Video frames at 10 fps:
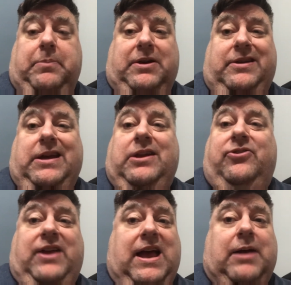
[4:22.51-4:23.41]
but 10
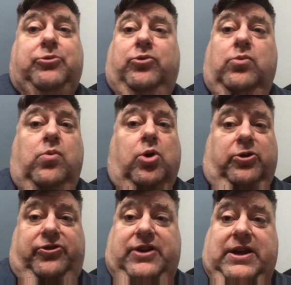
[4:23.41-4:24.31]
is the absolute
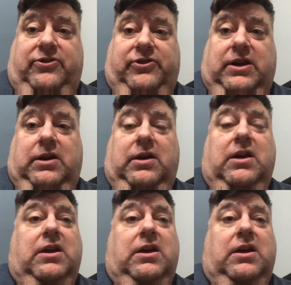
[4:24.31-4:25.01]
worst AC.